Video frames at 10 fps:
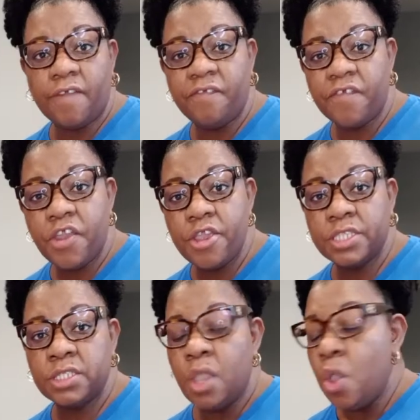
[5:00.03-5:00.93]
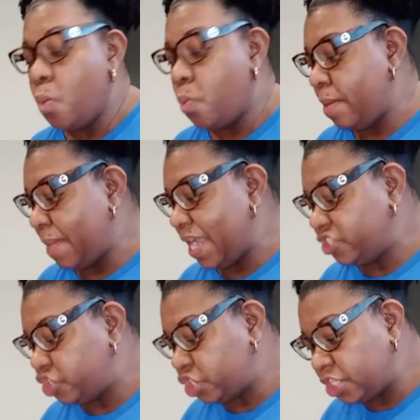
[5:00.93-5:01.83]
first with my
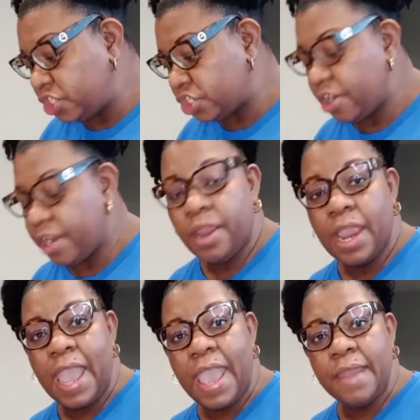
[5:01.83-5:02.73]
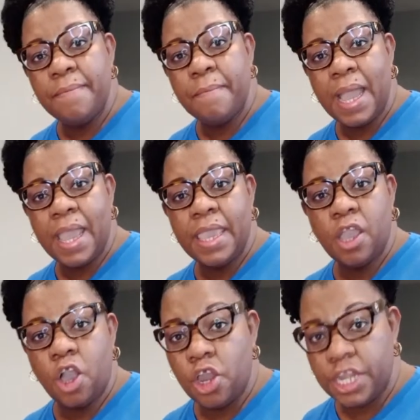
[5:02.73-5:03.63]
ginger and my
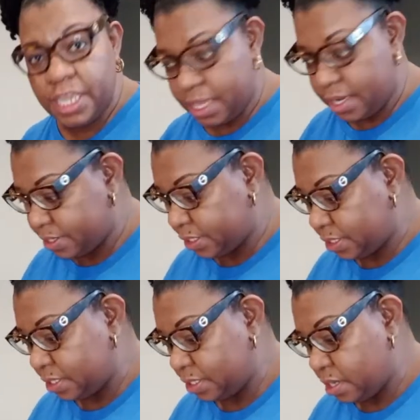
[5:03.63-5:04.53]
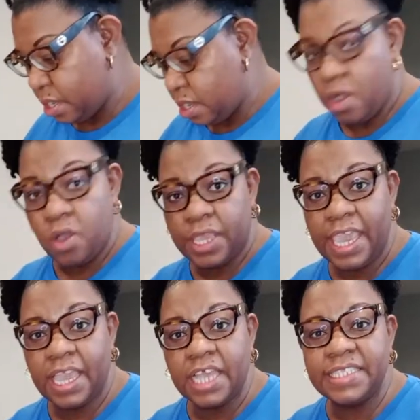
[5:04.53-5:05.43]
onions.
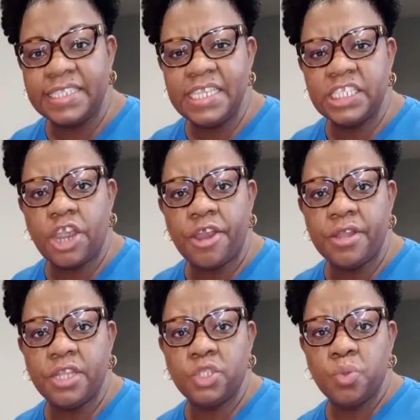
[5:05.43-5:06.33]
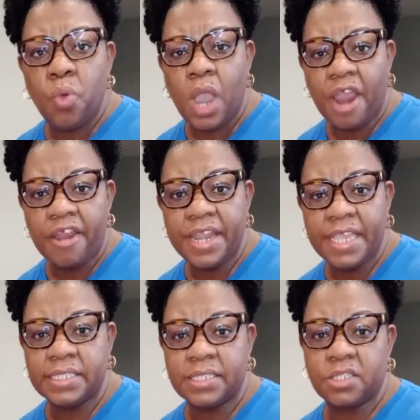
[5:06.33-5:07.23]
Okay, because these are the two
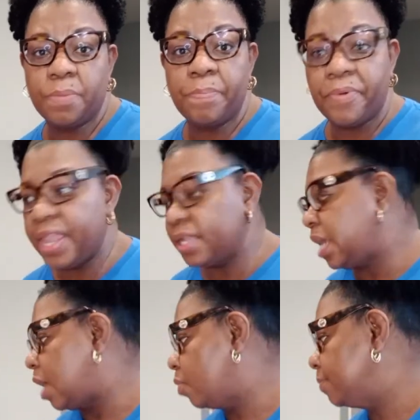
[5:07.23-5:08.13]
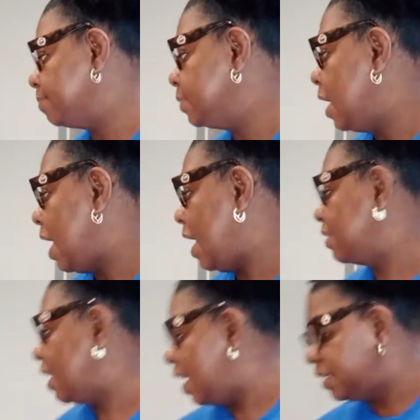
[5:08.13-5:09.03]
hardest to break down. And
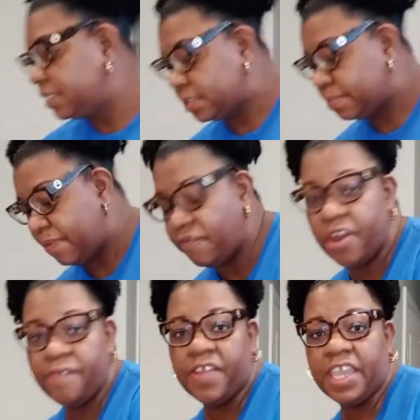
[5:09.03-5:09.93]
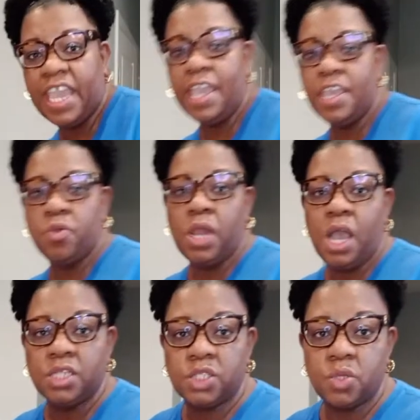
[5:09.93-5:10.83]
guys, before I forget, you'll
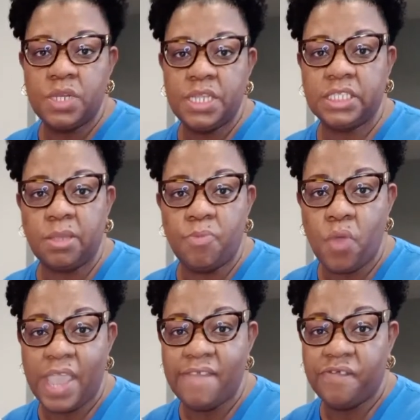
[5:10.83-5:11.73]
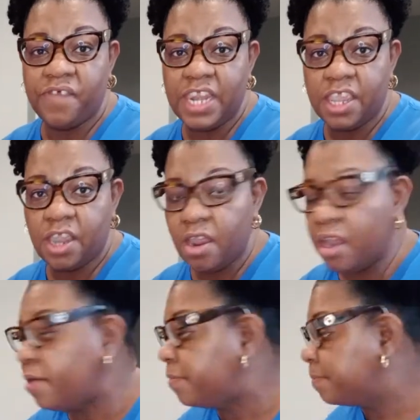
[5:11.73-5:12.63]
also need some white vinegar